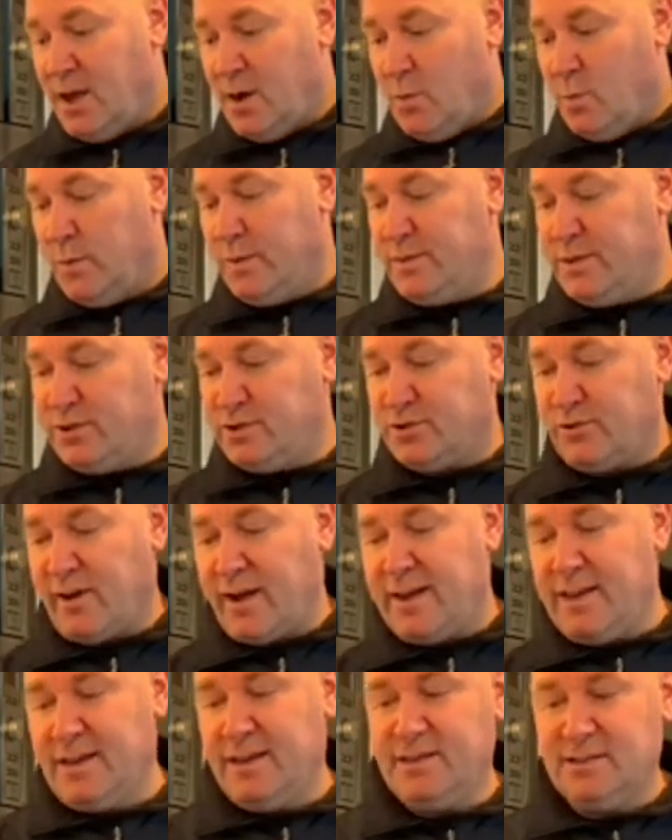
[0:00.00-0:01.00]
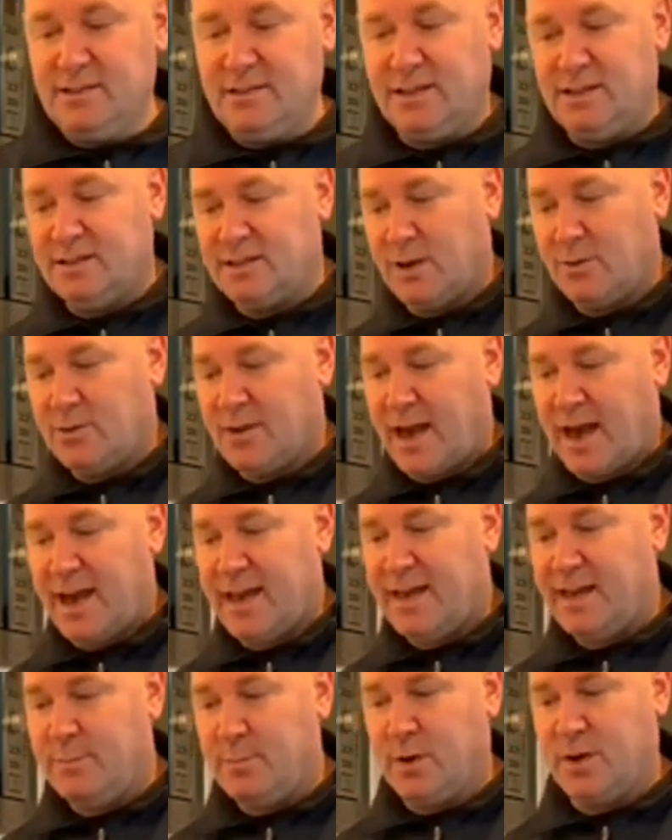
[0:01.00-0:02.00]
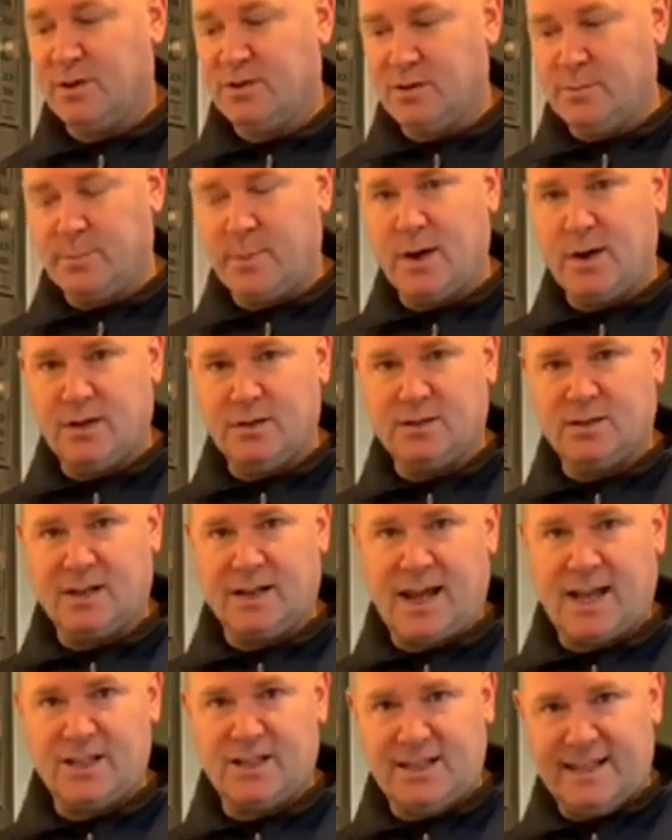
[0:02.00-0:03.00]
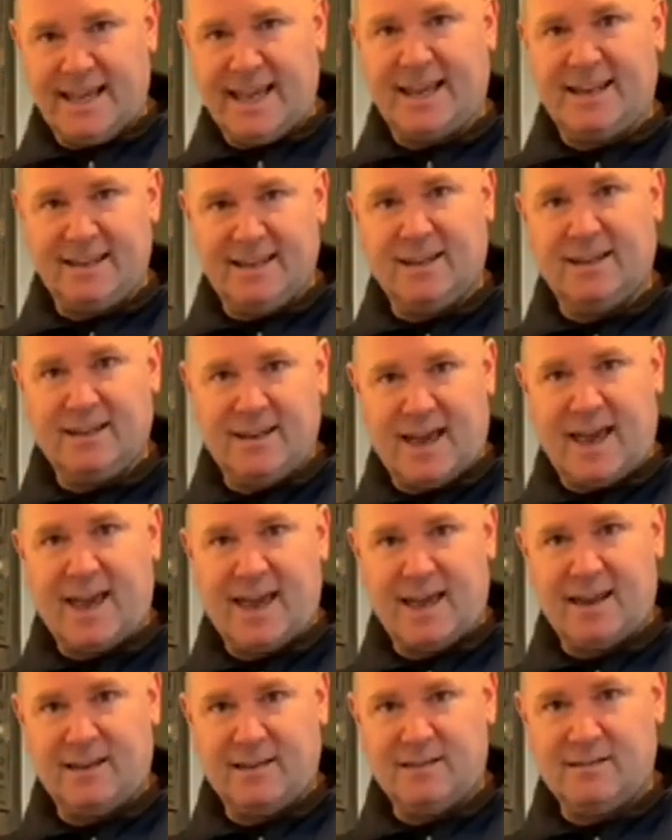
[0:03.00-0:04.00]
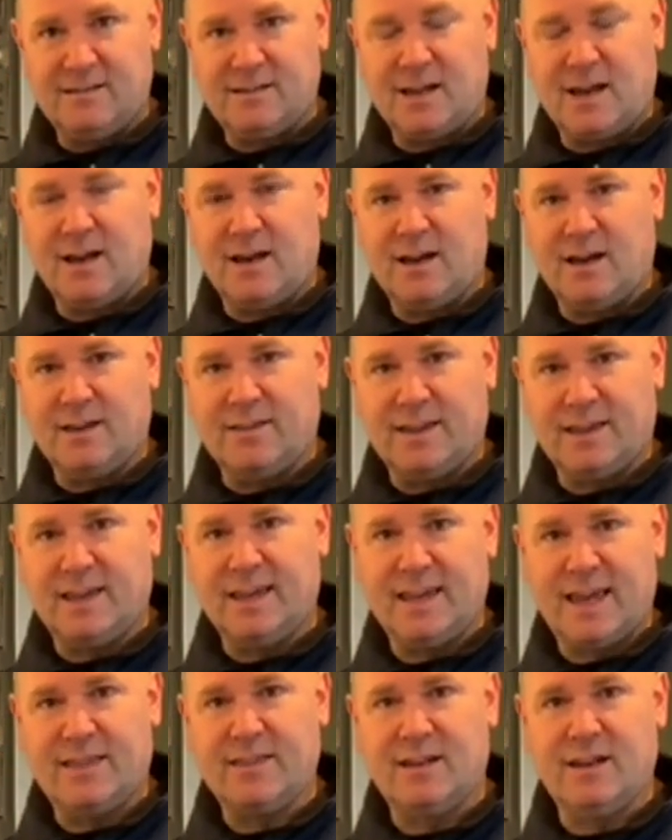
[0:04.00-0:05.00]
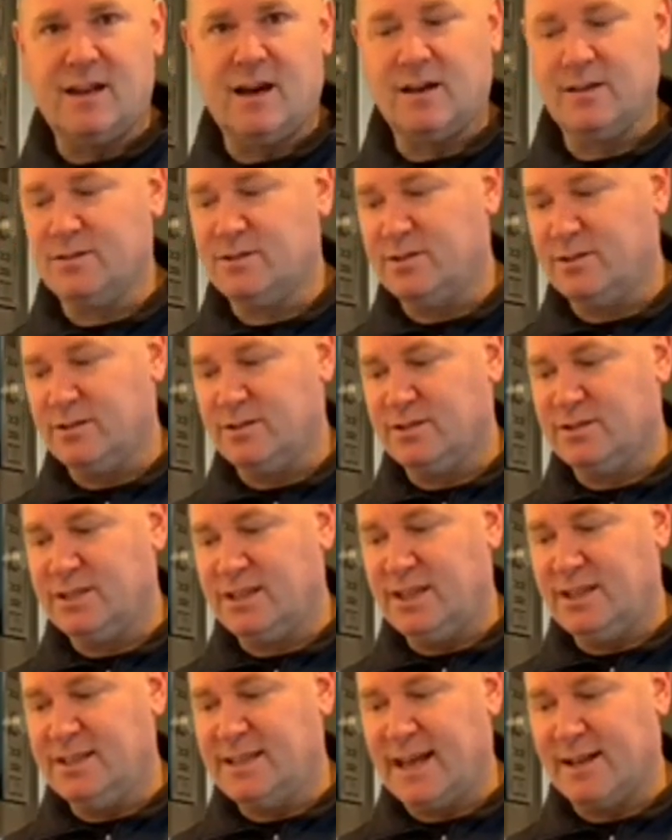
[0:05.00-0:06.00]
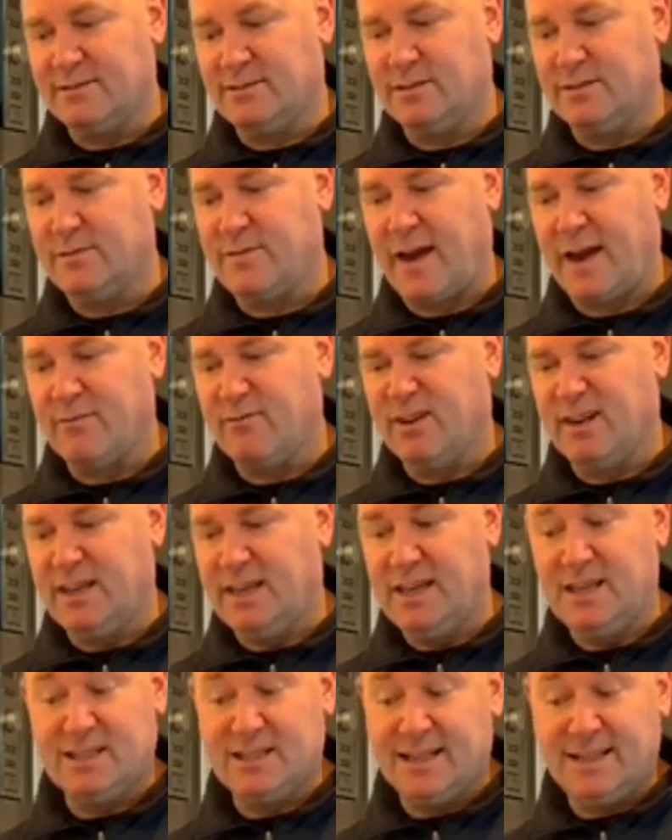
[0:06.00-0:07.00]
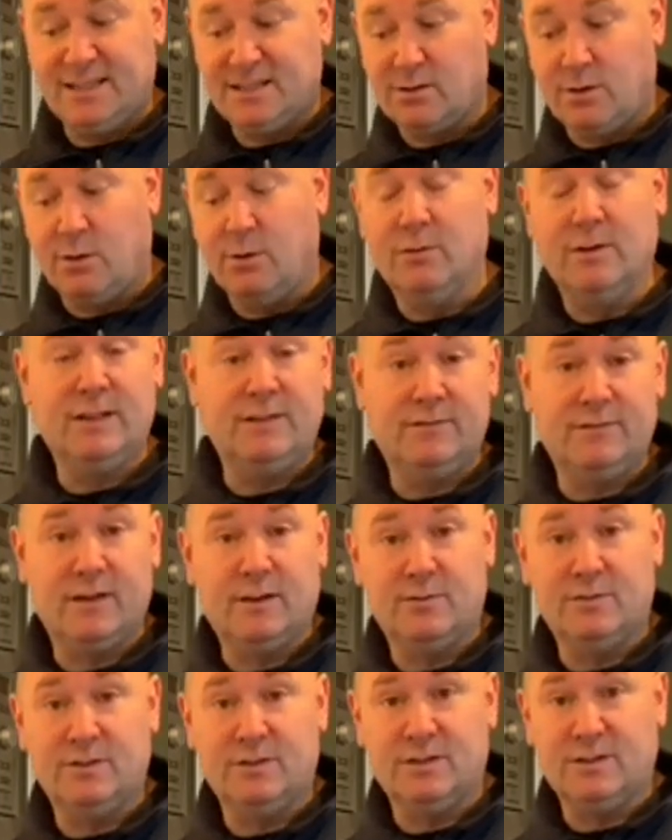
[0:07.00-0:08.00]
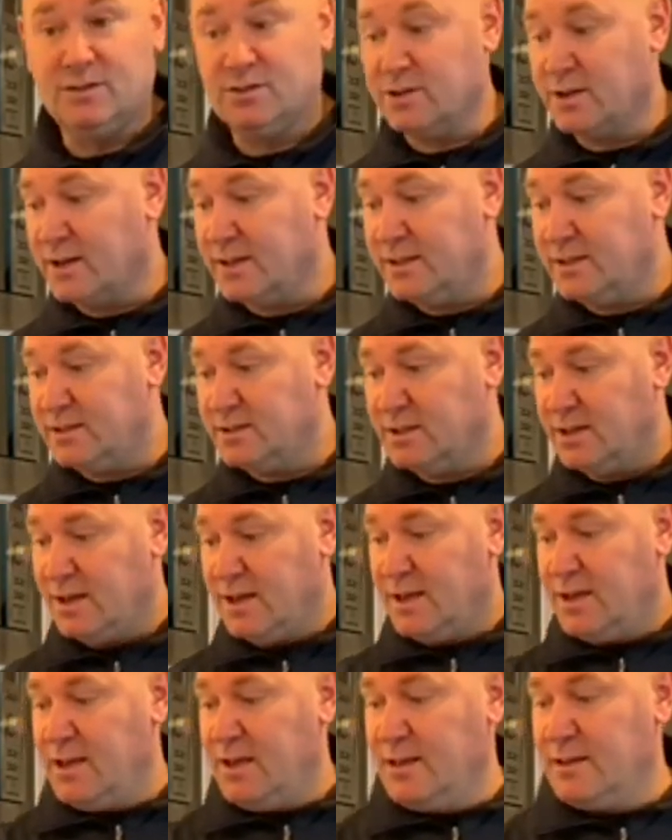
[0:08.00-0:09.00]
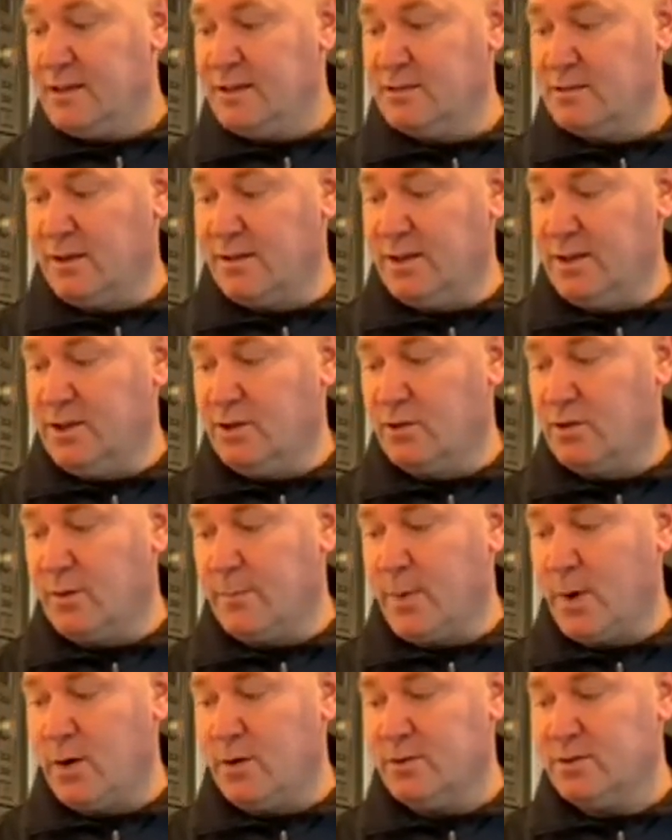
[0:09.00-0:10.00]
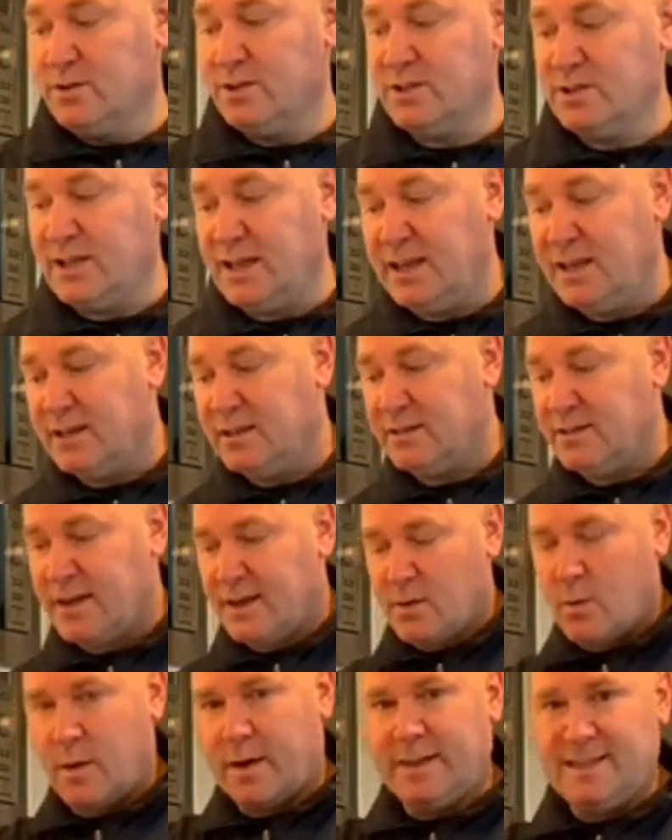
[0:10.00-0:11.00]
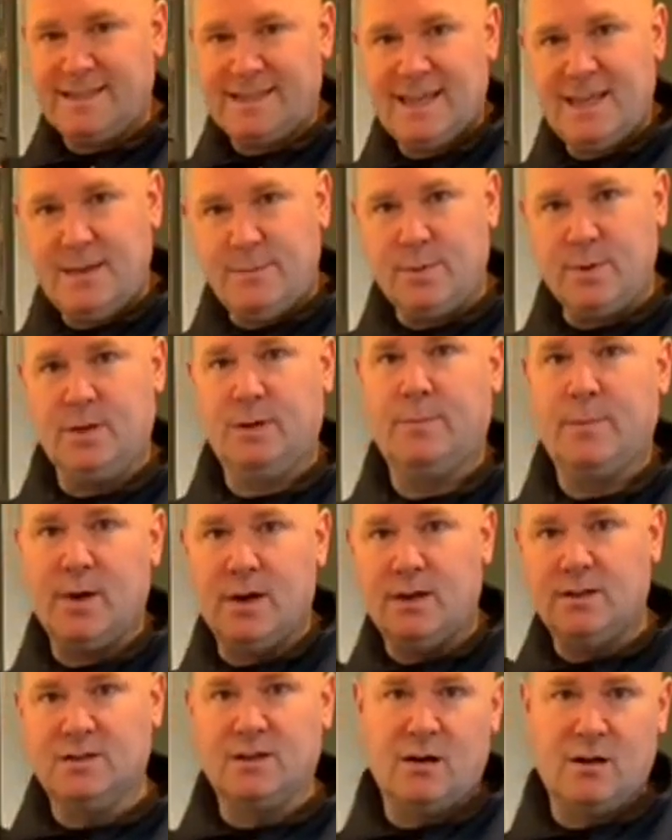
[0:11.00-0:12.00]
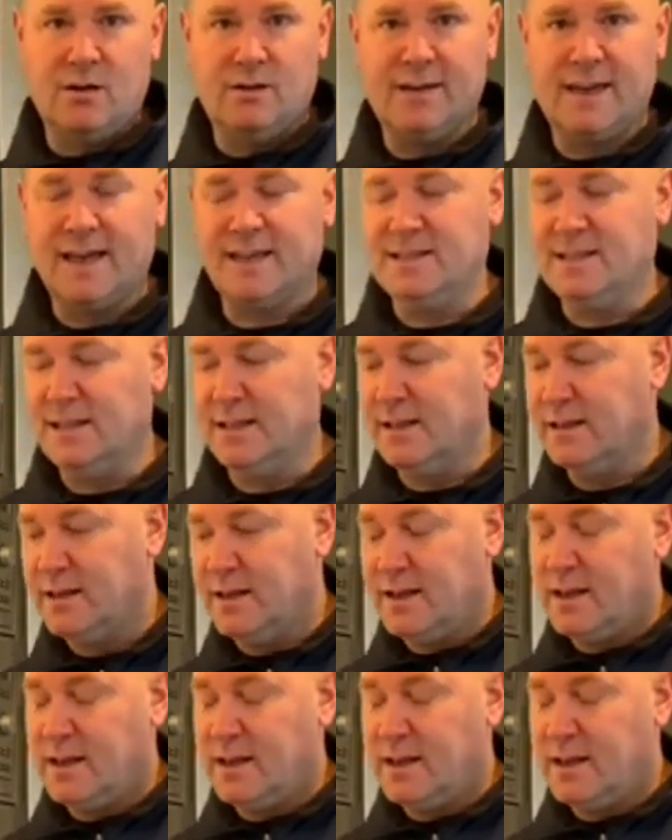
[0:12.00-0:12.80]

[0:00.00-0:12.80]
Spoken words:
With the trays, it's okay because the birds can actually get in and they can get the nuts and the seeds out of the fat really easily, so I'll leave those in the trays. Things like the yogurt pot just here, they're quite deep and the birds can't get in.